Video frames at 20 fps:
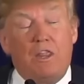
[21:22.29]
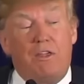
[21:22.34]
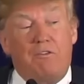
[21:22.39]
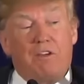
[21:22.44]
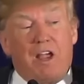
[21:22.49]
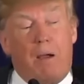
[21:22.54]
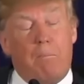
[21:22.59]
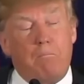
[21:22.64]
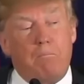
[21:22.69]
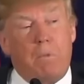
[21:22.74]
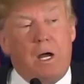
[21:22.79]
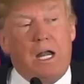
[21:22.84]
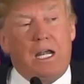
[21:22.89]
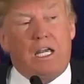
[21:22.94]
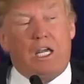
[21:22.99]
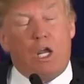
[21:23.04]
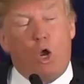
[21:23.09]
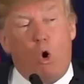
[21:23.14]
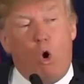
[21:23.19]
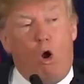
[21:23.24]
They've got
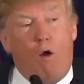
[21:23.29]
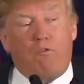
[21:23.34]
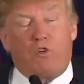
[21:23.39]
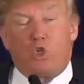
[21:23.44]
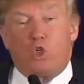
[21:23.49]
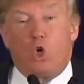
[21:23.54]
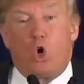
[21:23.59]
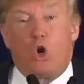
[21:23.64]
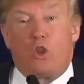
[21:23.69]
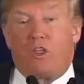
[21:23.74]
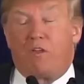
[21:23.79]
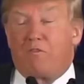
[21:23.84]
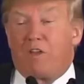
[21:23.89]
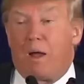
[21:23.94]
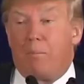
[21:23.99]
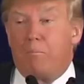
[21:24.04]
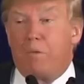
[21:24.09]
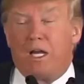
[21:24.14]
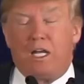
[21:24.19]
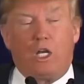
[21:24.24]
money offshore, they've
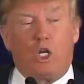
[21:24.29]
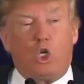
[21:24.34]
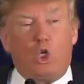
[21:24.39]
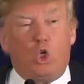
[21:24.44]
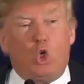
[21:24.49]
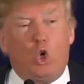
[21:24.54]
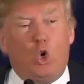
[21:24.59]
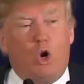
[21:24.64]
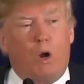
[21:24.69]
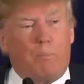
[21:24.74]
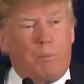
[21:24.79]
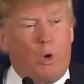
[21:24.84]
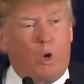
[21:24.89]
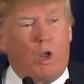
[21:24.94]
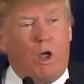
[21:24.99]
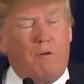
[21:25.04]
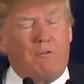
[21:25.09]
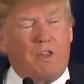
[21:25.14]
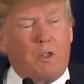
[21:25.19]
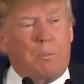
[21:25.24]
got money in Europe,
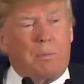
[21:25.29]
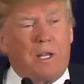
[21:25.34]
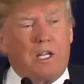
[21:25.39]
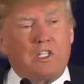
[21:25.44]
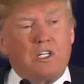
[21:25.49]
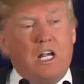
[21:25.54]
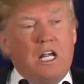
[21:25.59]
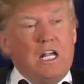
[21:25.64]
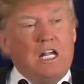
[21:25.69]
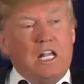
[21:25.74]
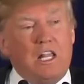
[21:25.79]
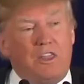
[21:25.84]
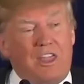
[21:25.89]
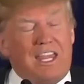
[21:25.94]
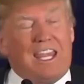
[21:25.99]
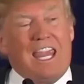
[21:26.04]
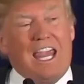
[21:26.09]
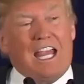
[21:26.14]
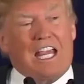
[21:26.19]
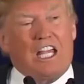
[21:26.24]
all over the place.
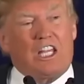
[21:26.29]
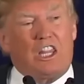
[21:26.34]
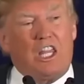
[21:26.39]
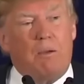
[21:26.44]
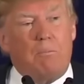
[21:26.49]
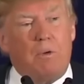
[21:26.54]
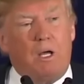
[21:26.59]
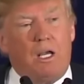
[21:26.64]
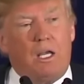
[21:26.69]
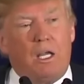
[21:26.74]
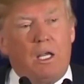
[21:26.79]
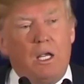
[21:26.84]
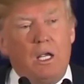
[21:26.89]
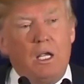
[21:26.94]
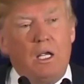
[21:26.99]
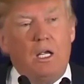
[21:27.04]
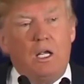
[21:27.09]
They can't get their money.